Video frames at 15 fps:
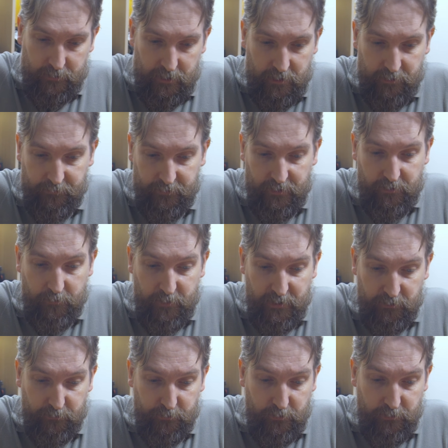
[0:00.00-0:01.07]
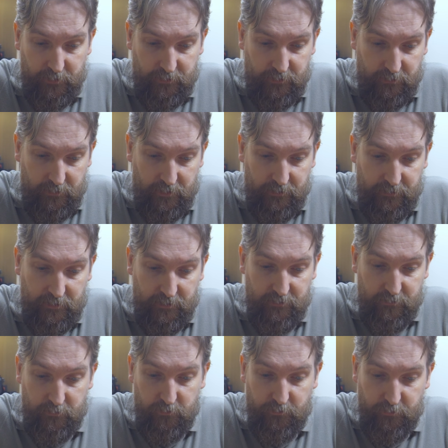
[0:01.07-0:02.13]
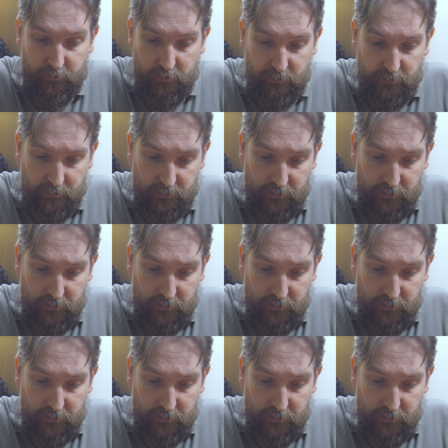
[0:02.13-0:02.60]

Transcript: another microphone that is useful,